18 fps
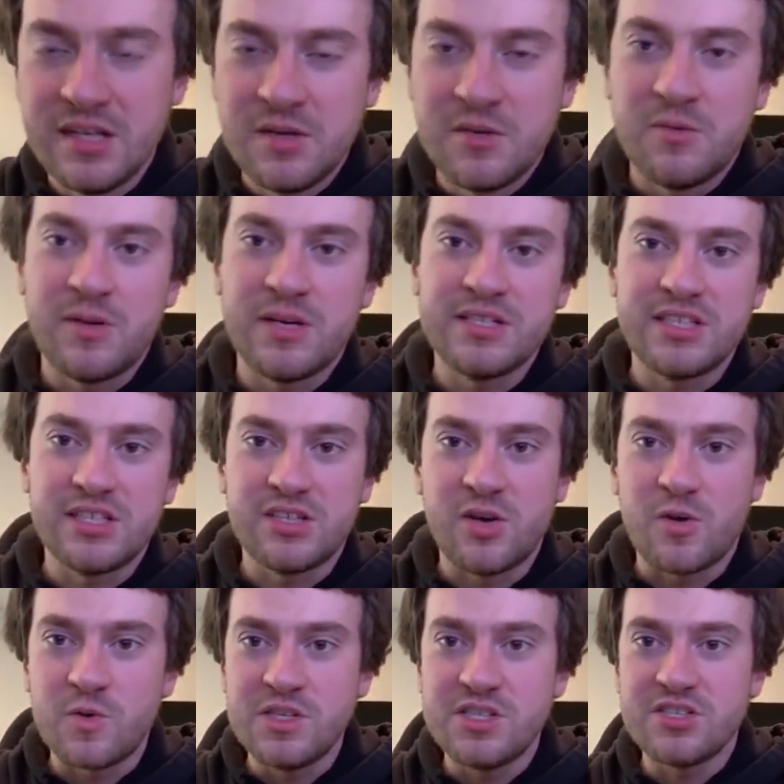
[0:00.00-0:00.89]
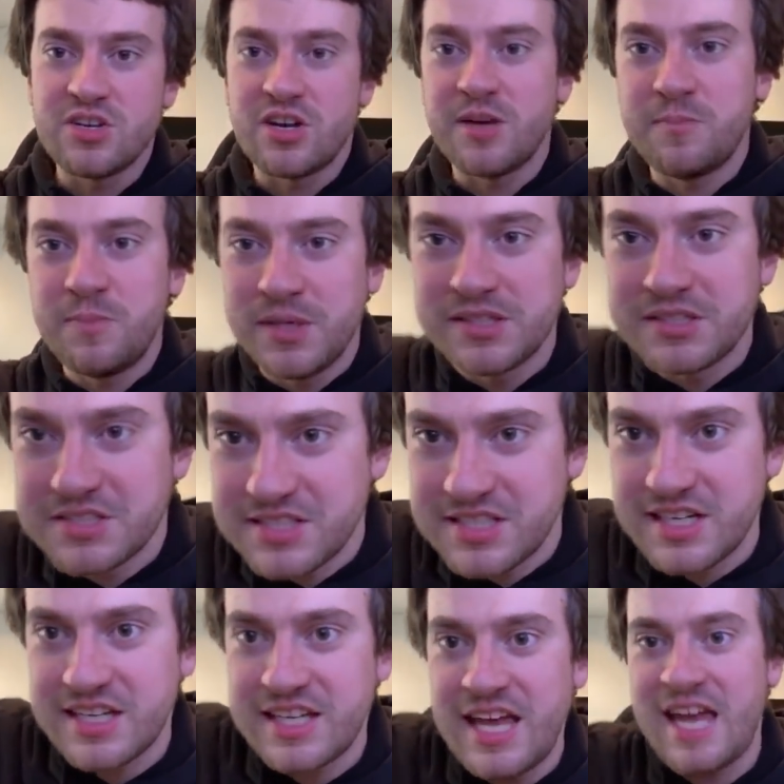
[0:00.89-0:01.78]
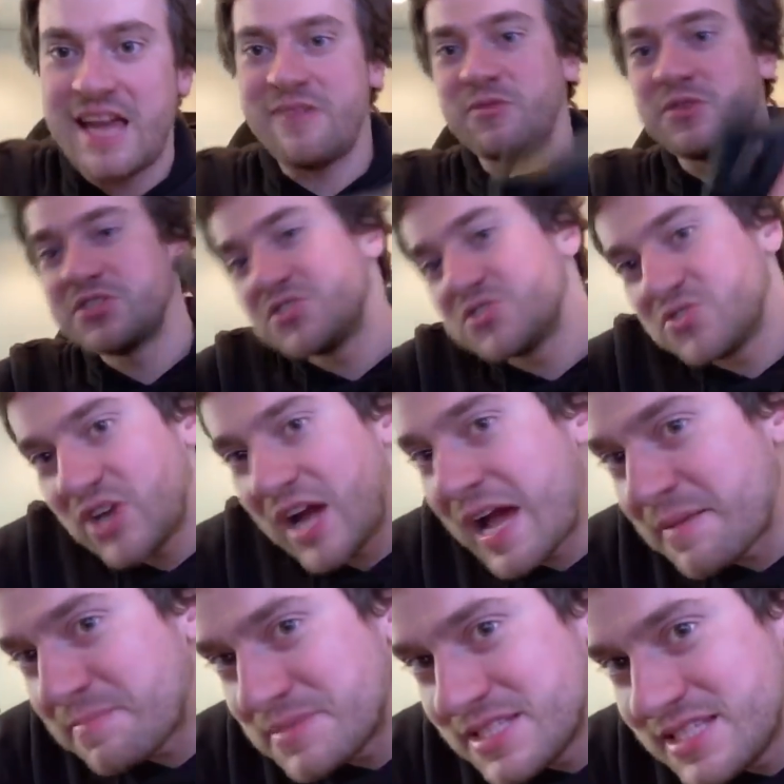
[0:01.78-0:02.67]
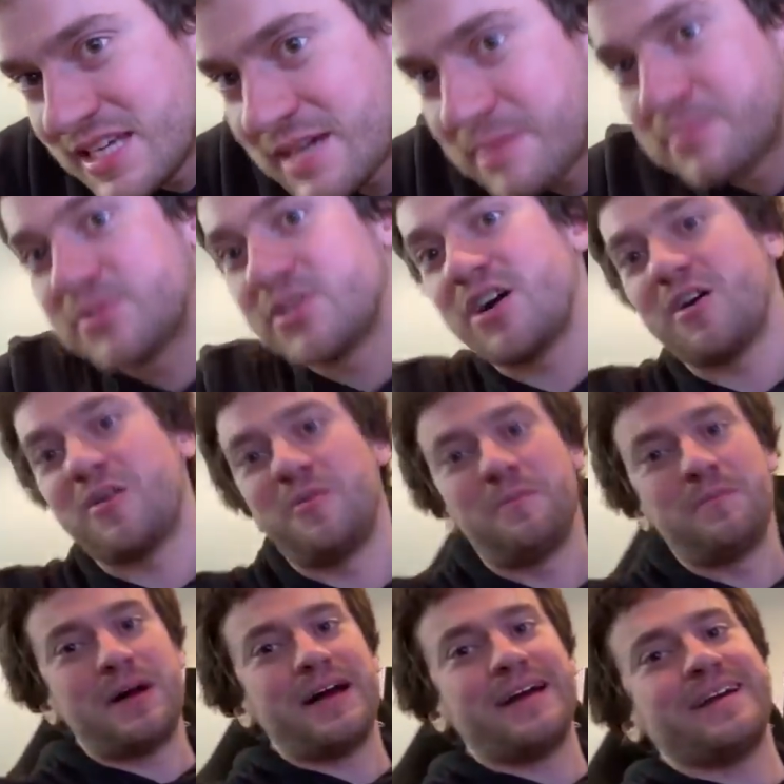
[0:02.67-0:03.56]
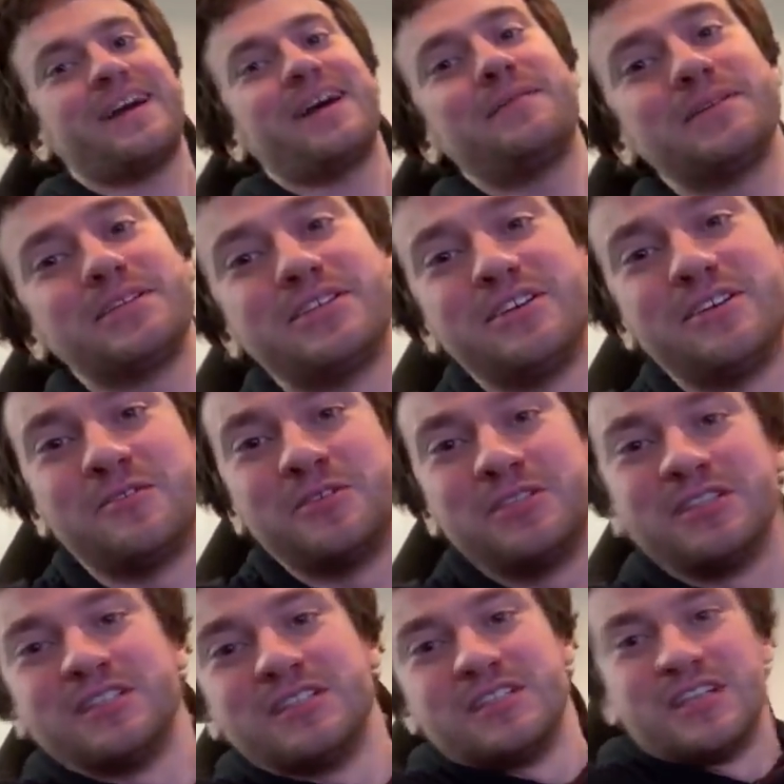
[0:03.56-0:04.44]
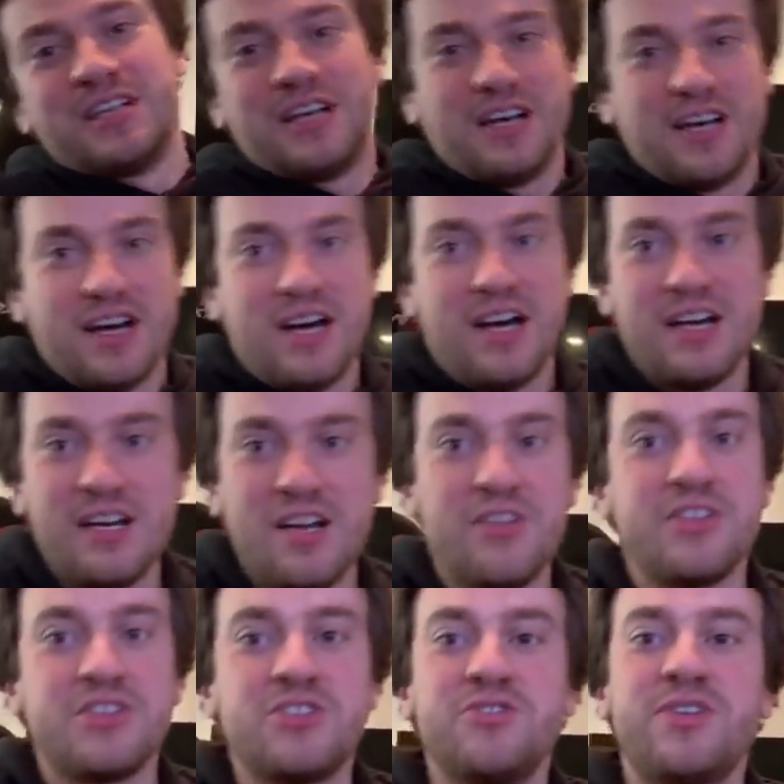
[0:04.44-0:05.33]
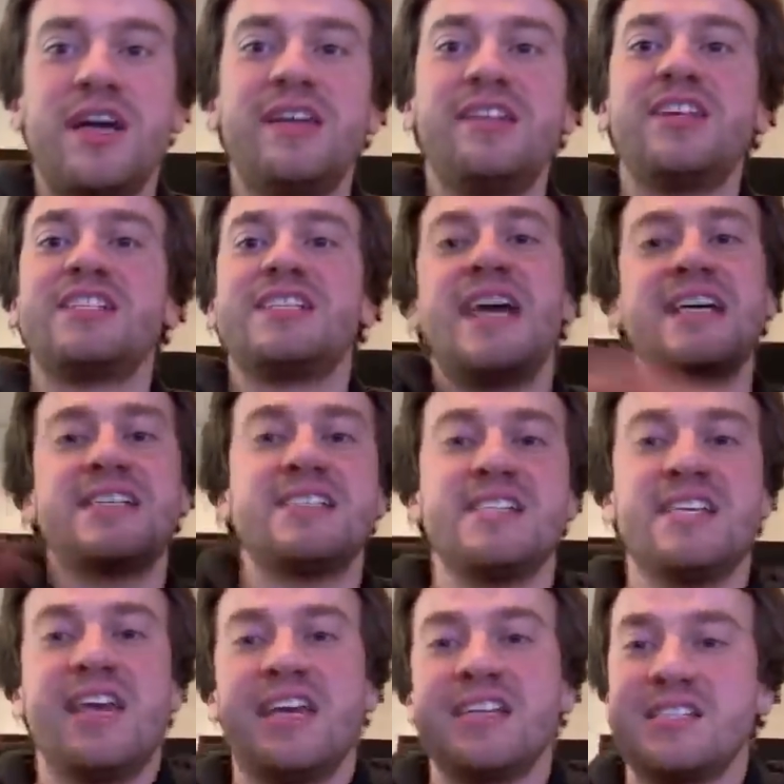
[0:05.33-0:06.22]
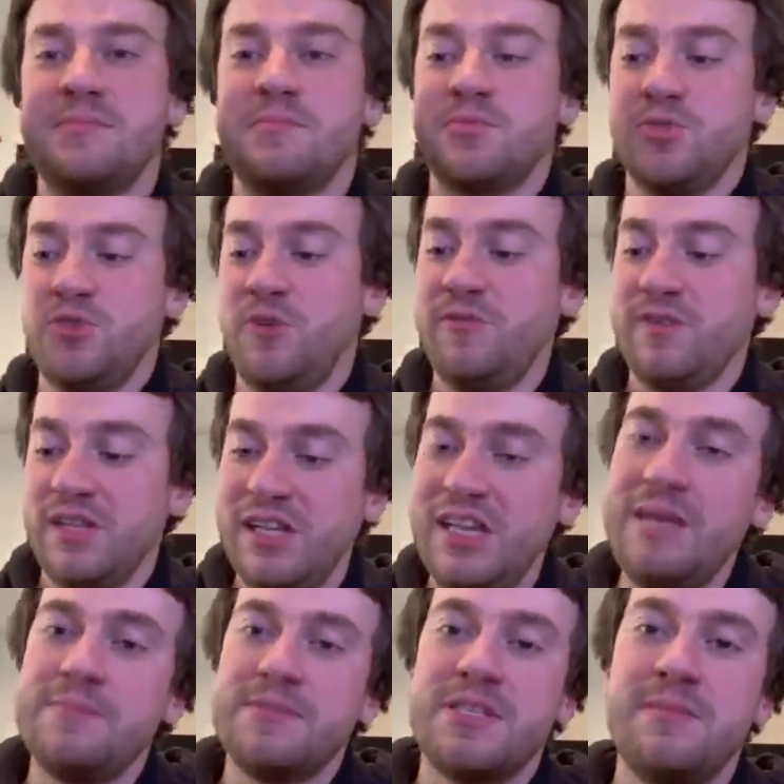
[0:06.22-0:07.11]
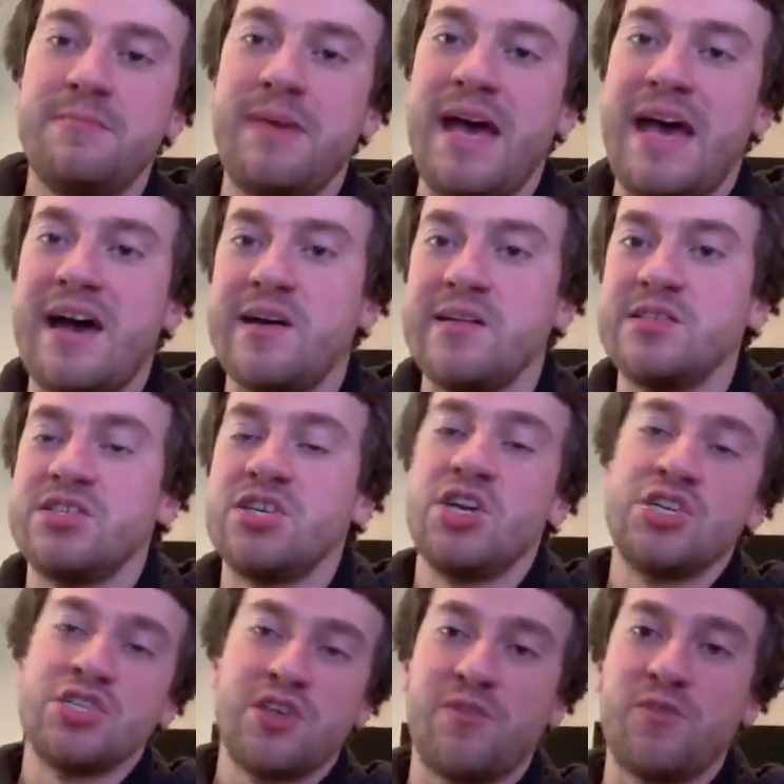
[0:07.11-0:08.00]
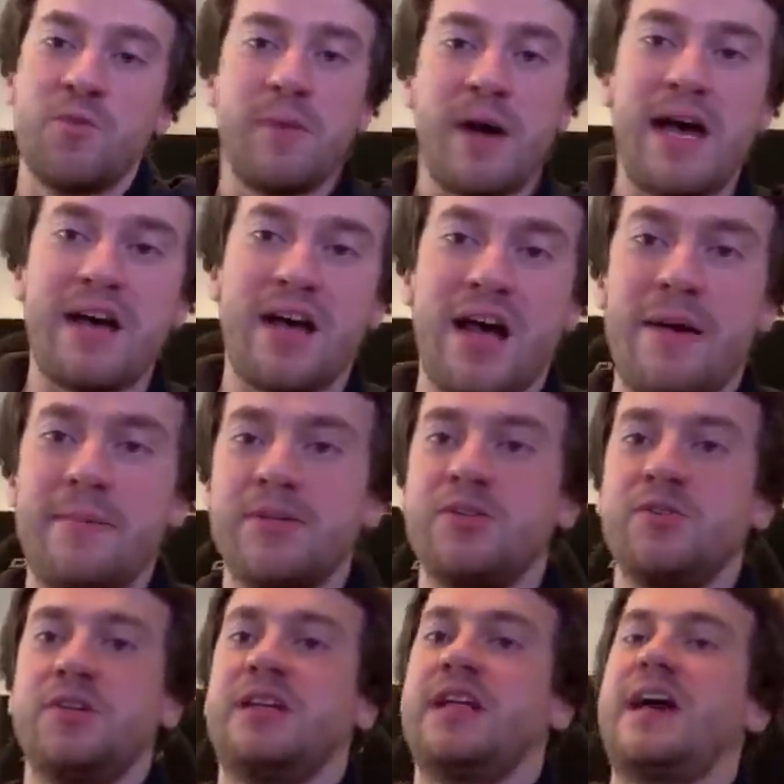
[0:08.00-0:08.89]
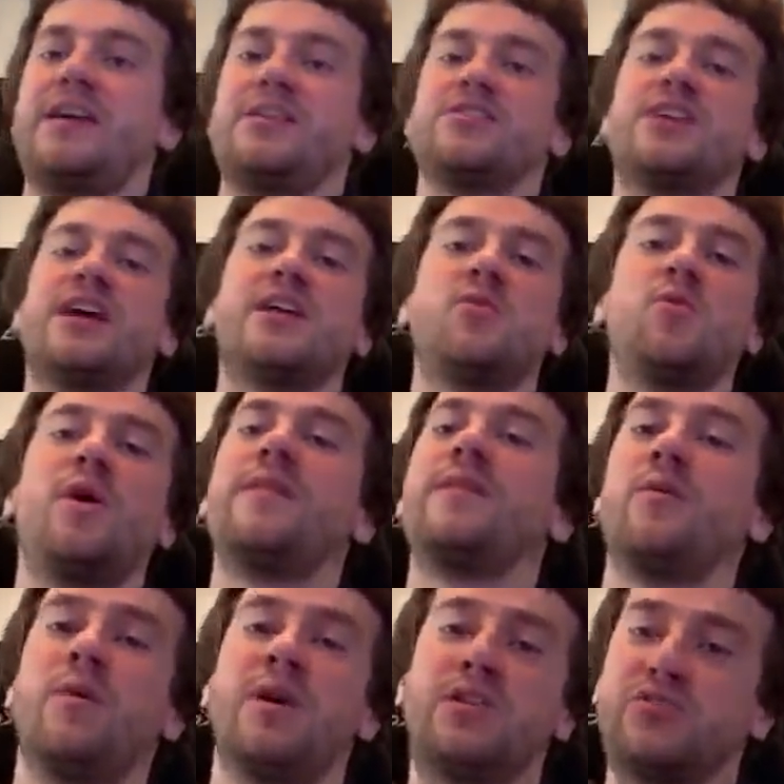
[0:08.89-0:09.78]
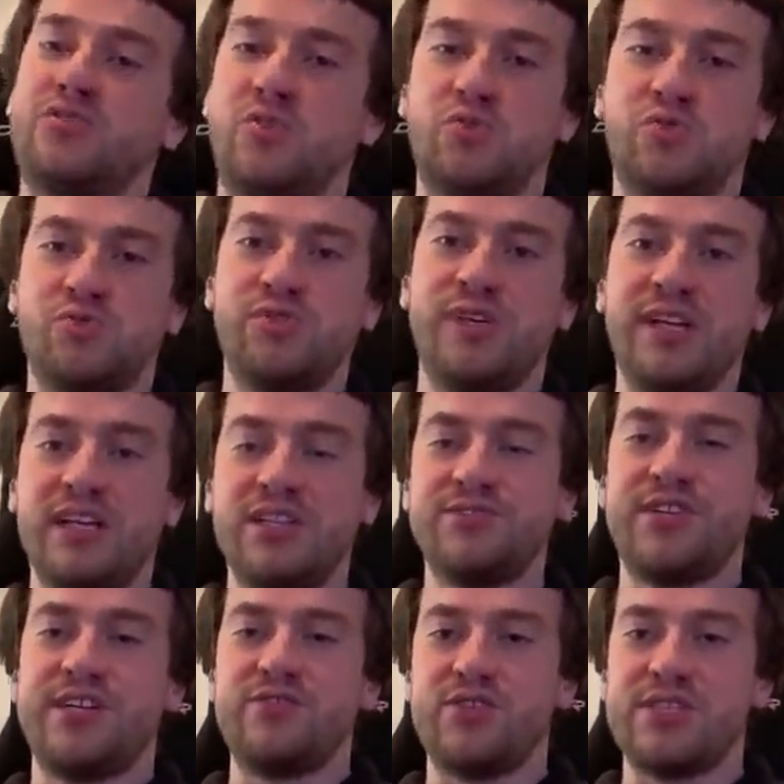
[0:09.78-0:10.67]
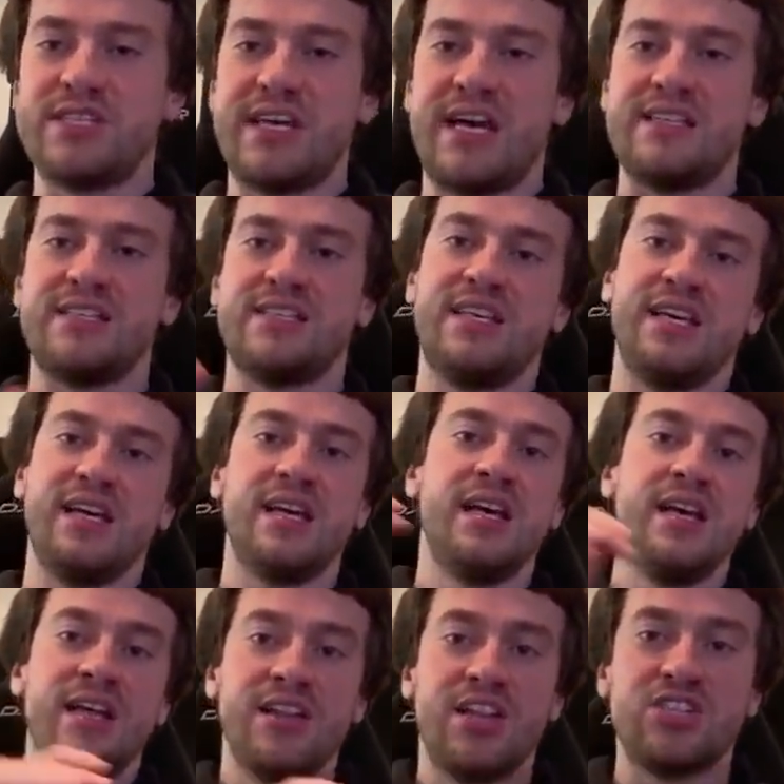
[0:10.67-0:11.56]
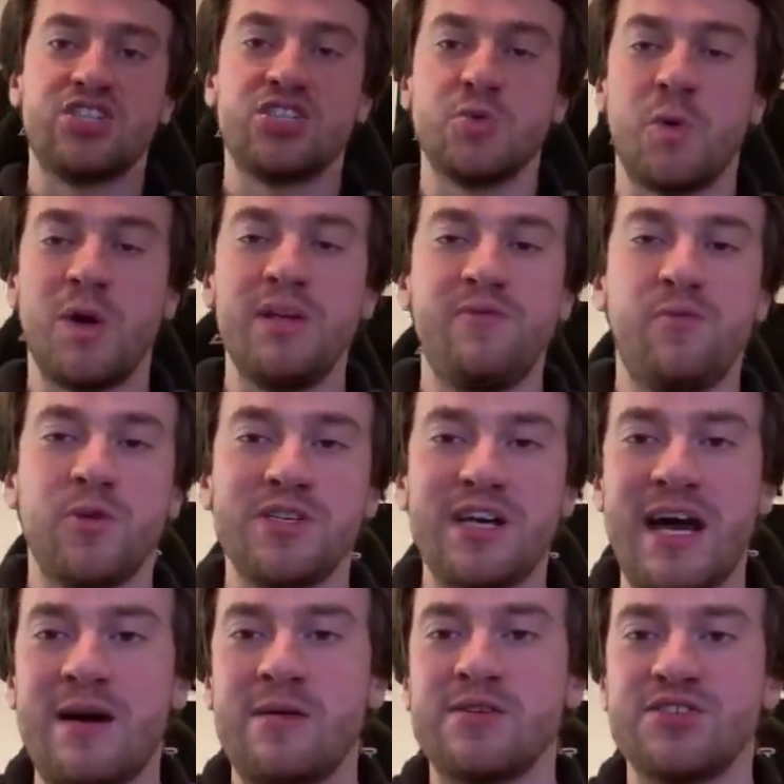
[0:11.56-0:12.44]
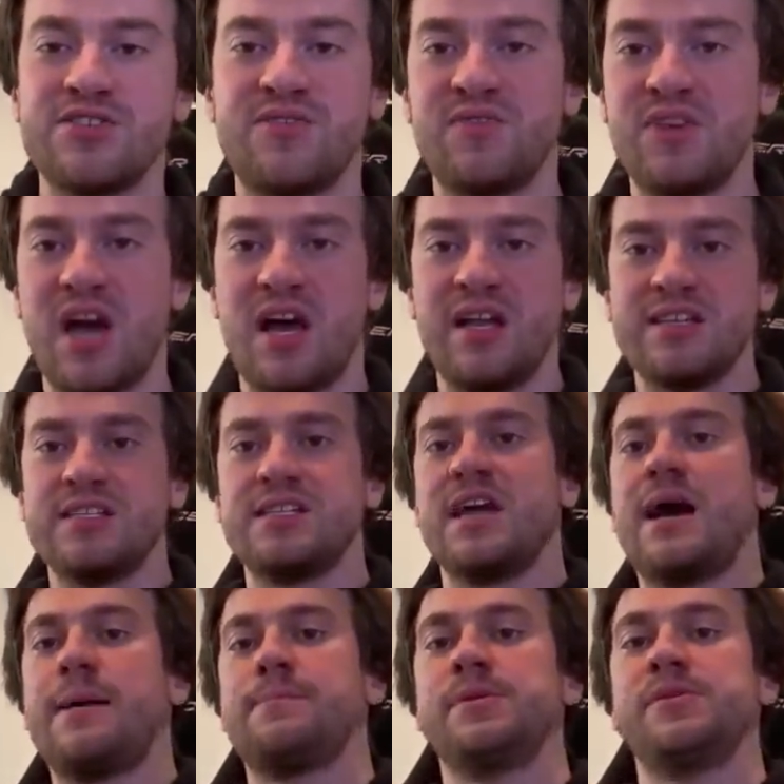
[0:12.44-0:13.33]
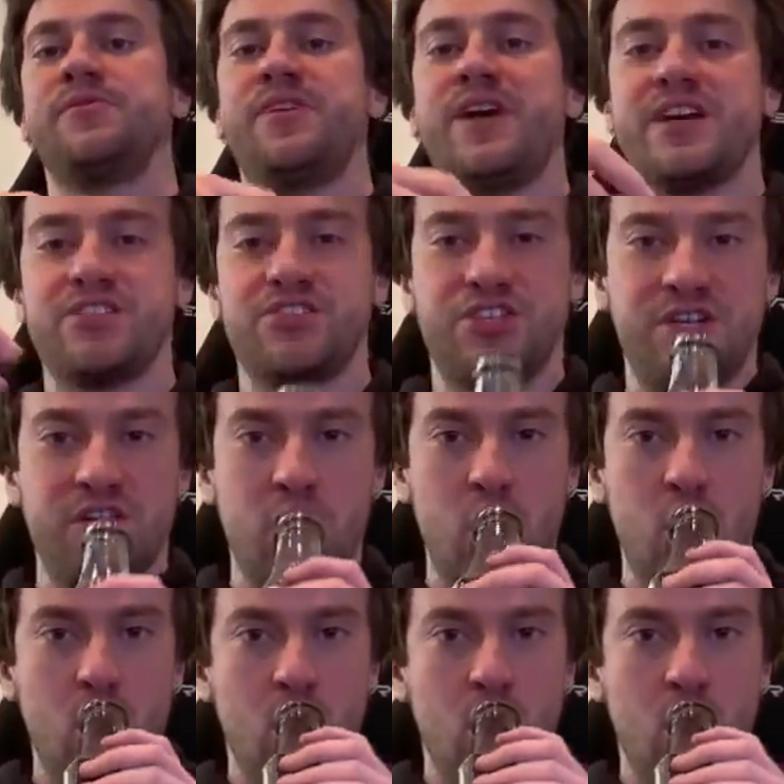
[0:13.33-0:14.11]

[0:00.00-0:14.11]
What is it? Tony Stark built this in a cave with scraps? Yeah, bro. Buy a comma two. Uh, another great, the testing has improved leaps and bounds. So if you buy a comma two today, you're getting one that went through really rigorous testing. That's 24 hours of nonstop perfection.